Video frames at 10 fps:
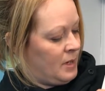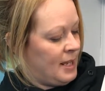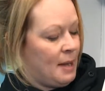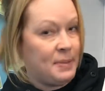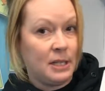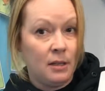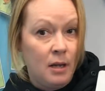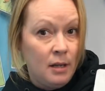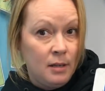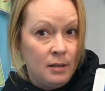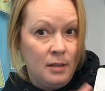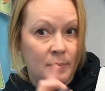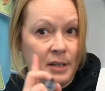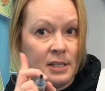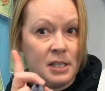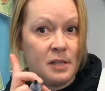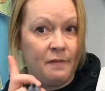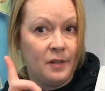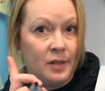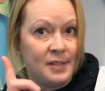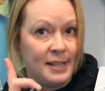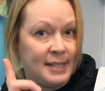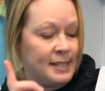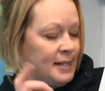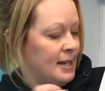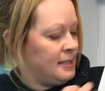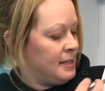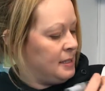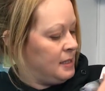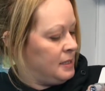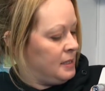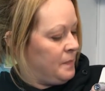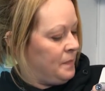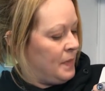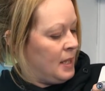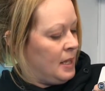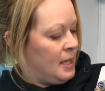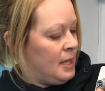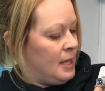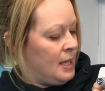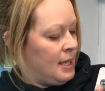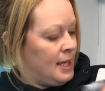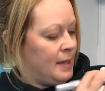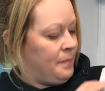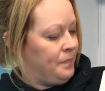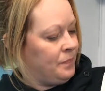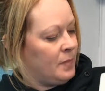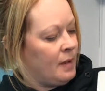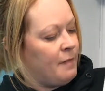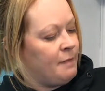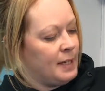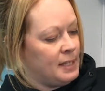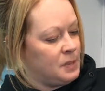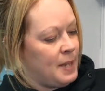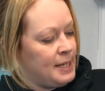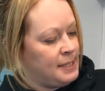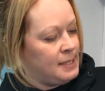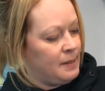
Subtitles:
Capital H because it's the first letter in our sentence. He. Finger space.